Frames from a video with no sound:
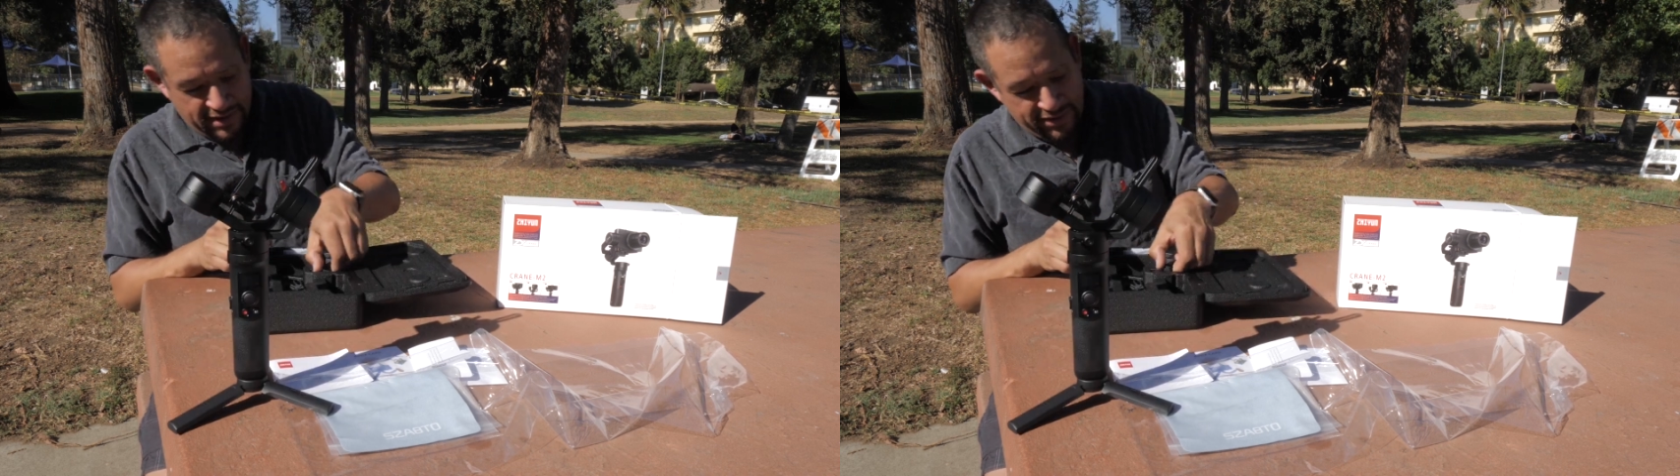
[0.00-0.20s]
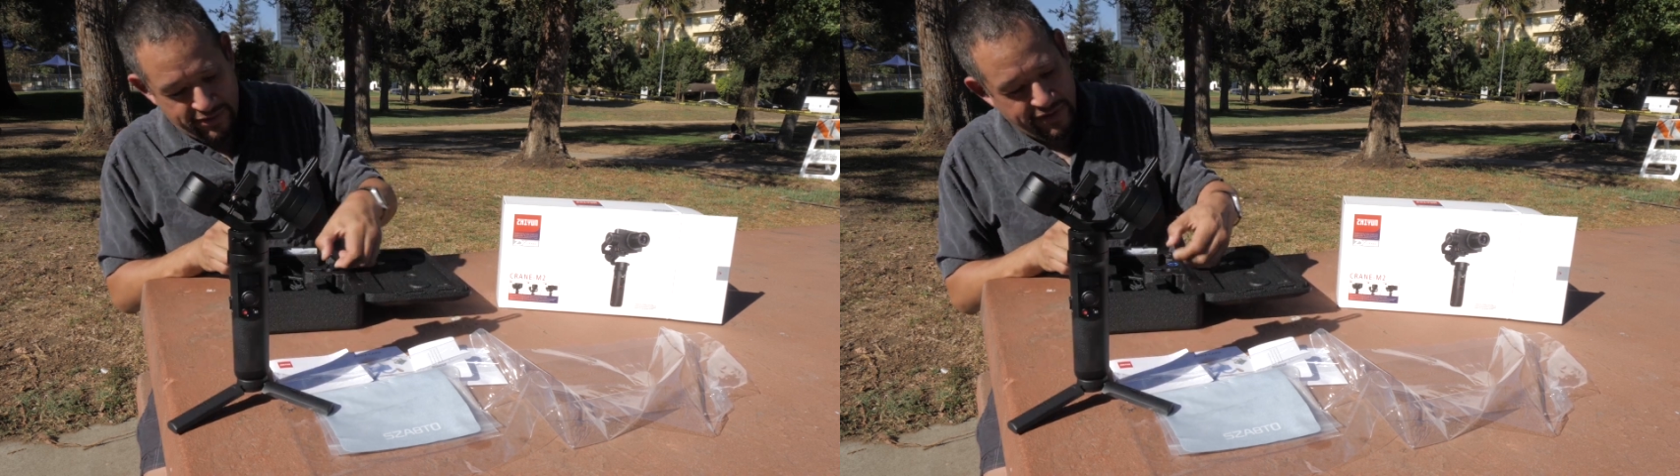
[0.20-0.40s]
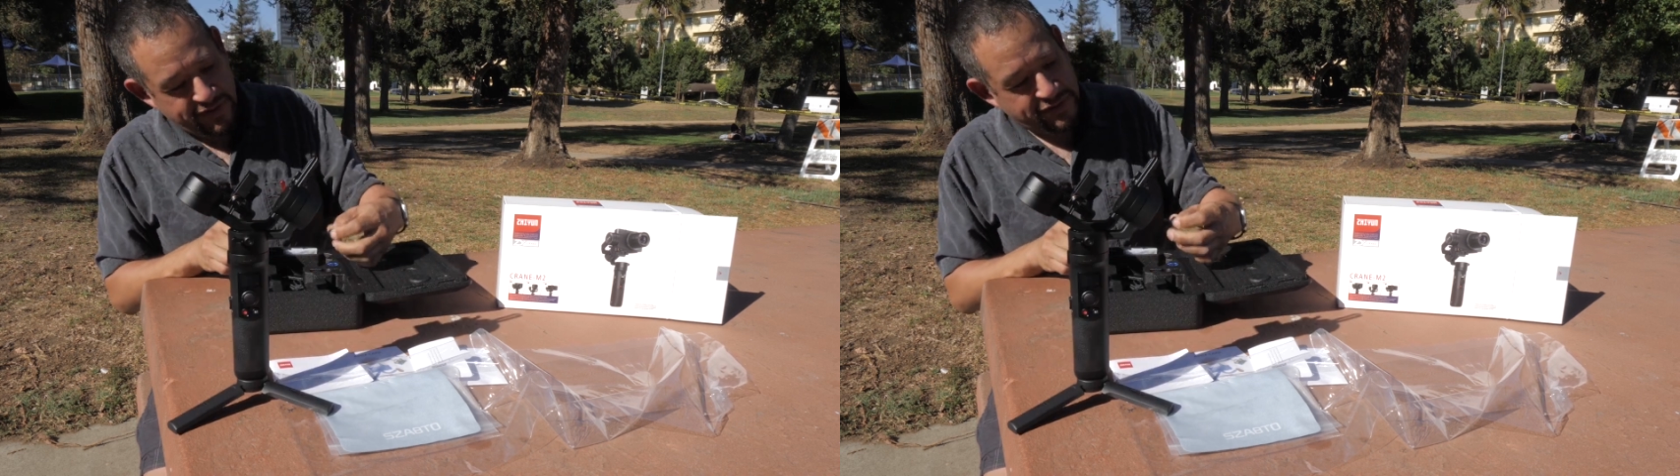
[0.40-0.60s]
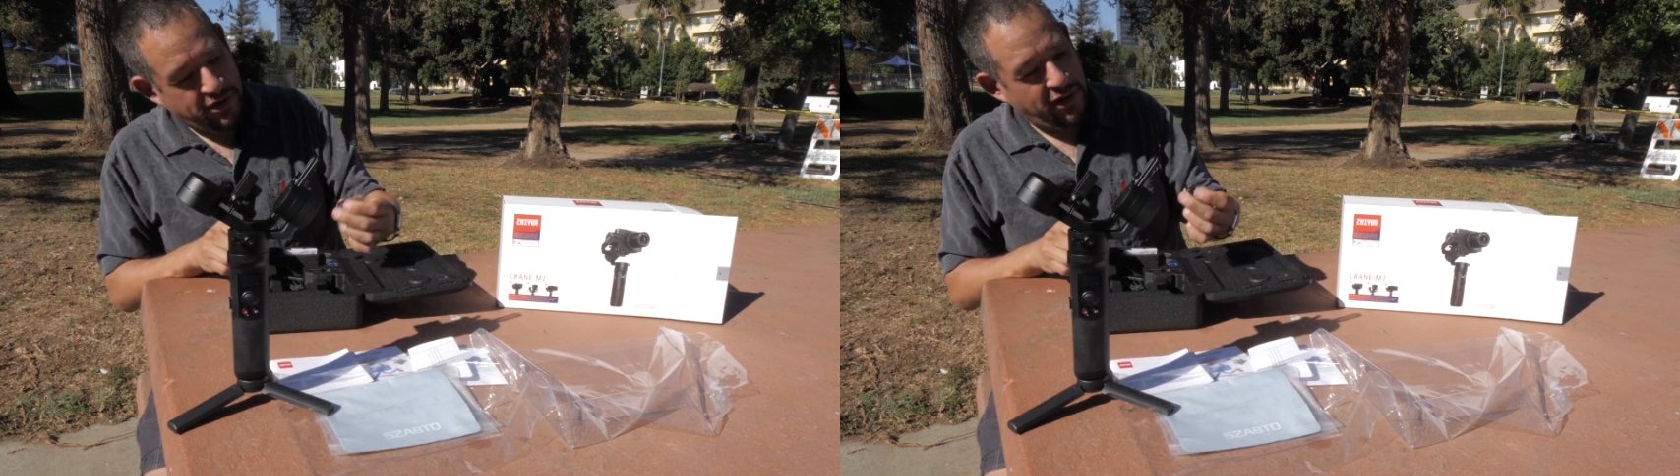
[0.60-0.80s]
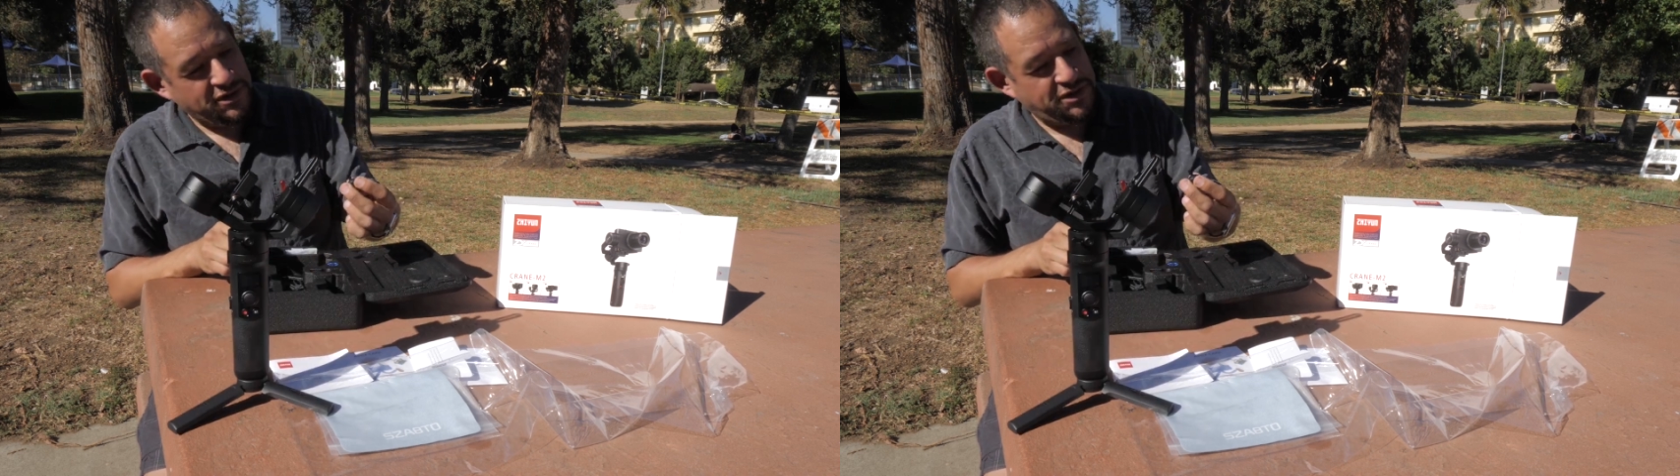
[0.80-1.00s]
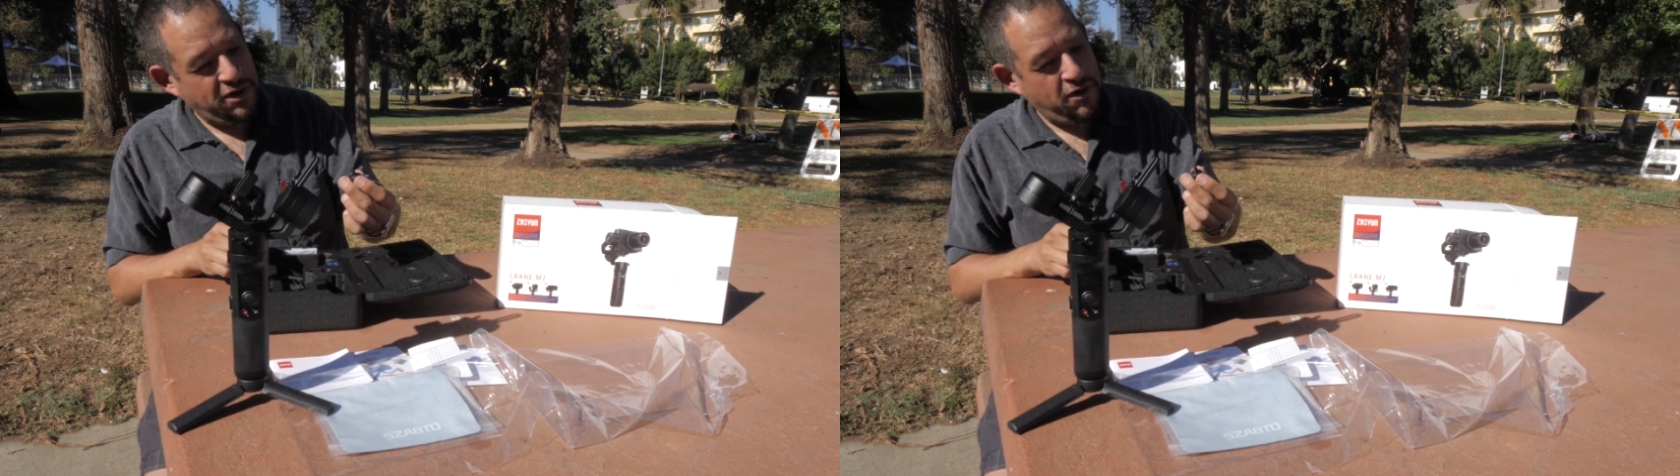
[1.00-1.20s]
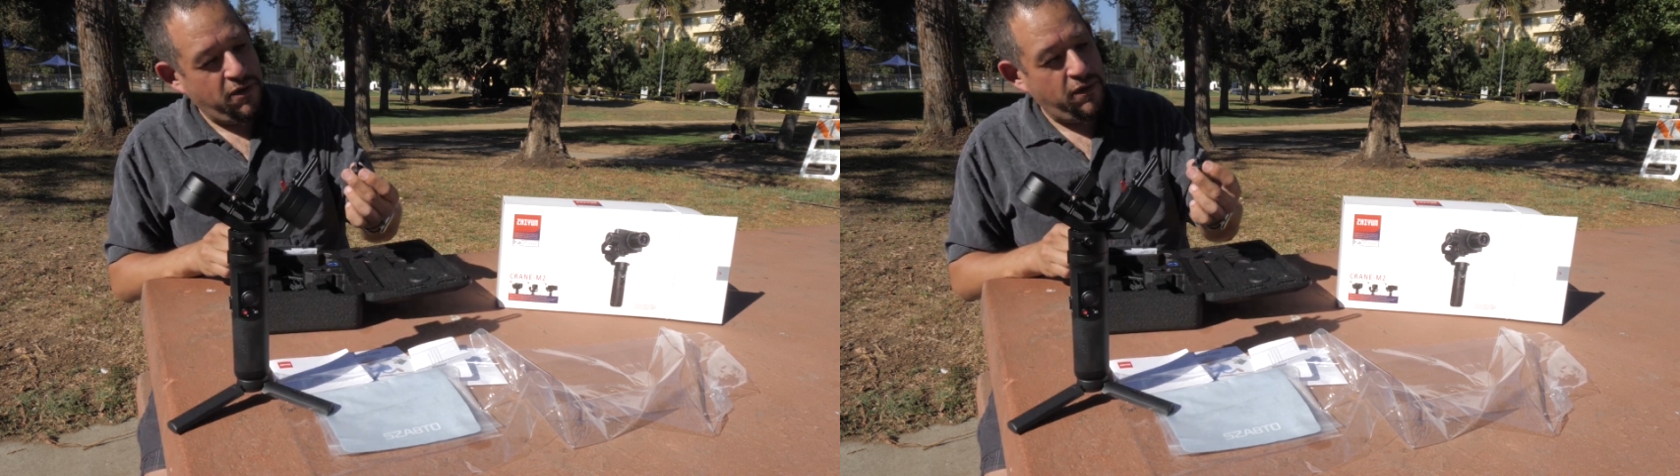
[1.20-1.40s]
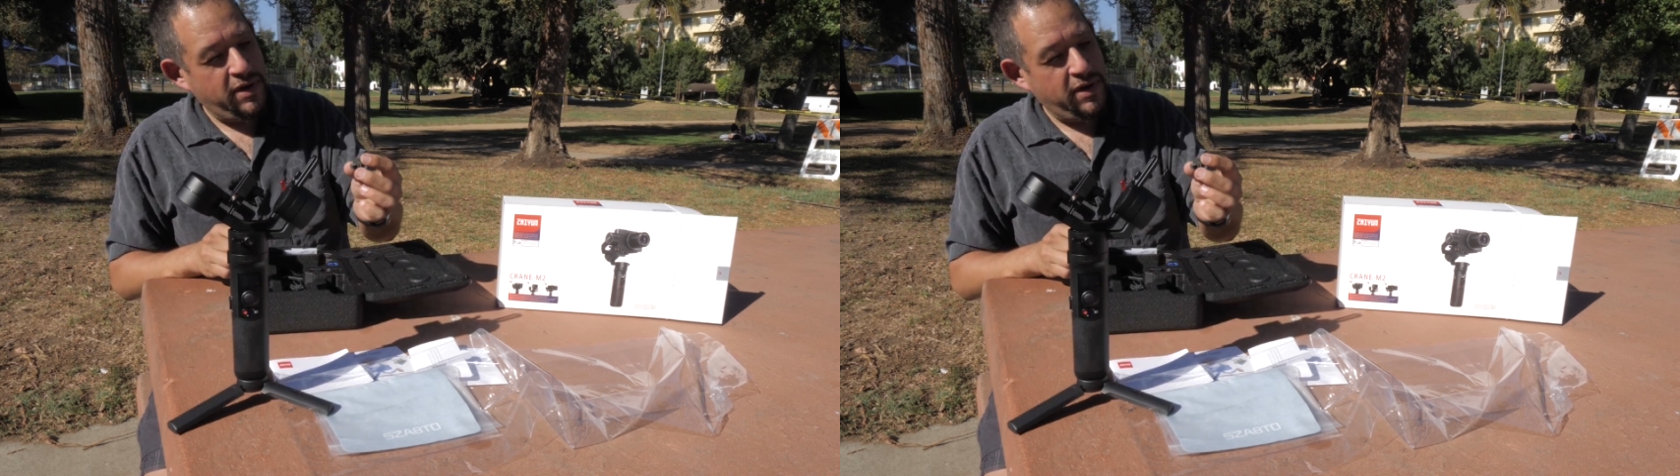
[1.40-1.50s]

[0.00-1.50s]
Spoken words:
There is also